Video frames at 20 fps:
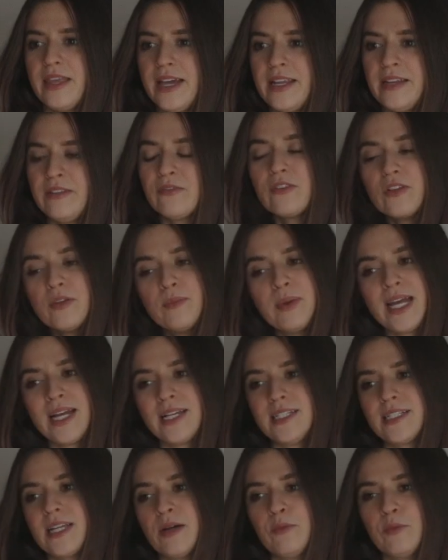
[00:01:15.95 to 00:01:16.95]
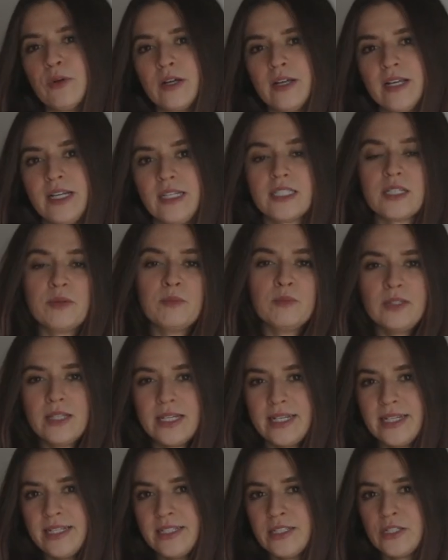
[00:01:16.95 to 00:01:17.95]
Then for the pants, I'm wearing some
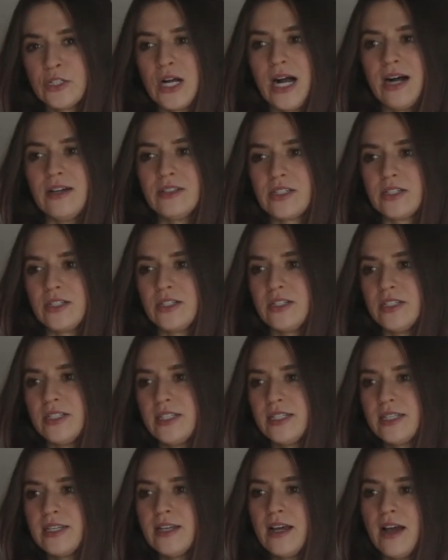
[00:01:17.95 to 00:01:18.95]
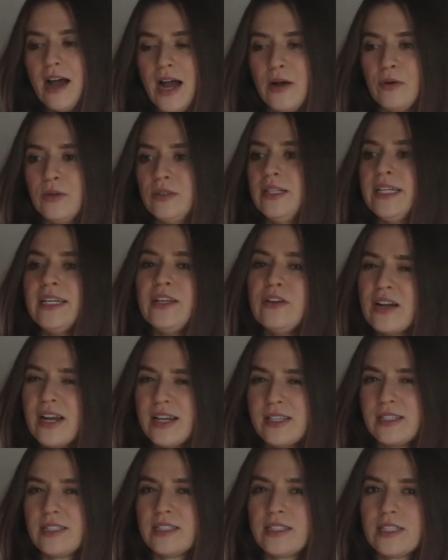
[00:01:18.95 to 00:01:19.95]
linen trousers. I will link you
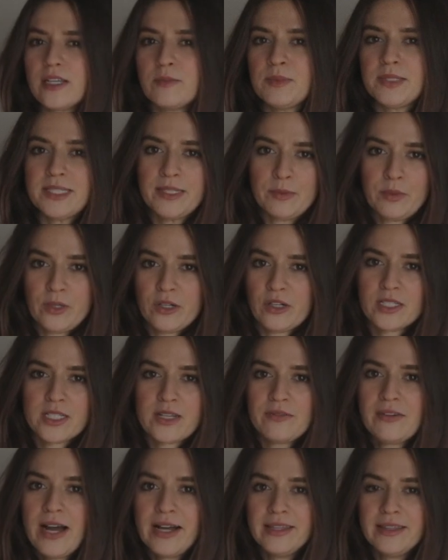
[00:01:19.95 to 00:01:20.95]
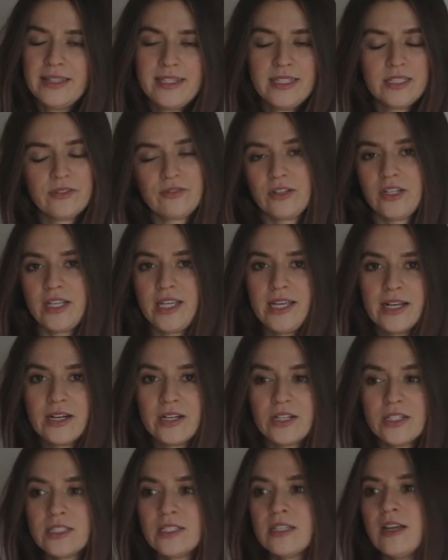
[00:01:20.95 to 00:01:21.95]
guys to some similar because I've had these for
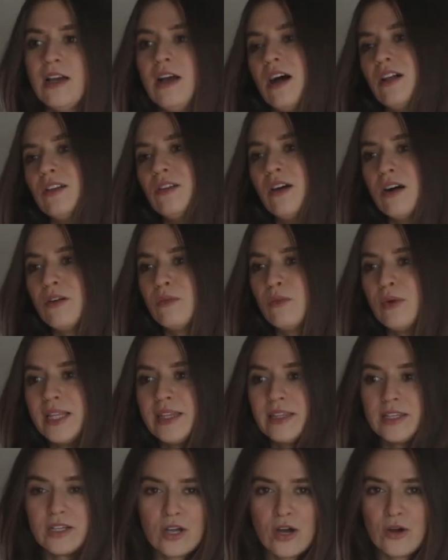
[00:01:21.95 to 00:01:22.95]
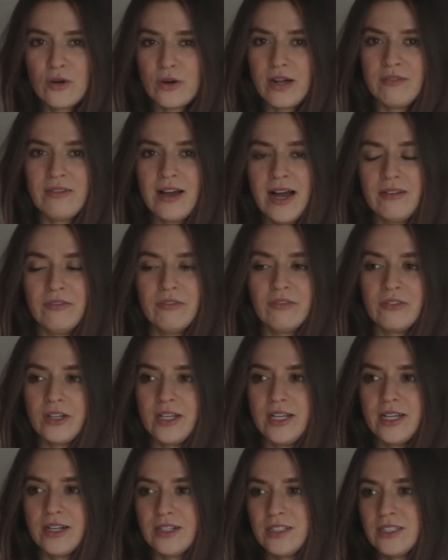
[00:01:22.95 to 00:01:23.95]
years, along with the coat I've had for
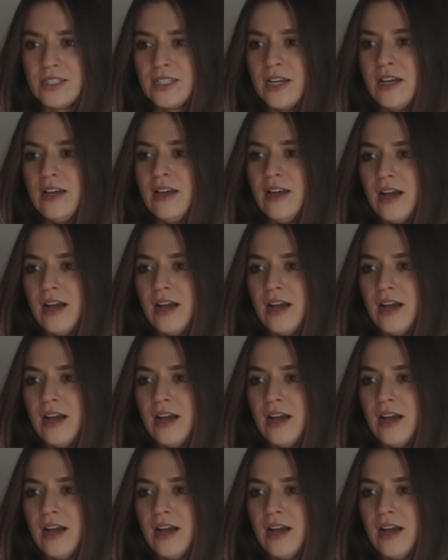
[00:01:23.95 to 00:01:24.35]
years.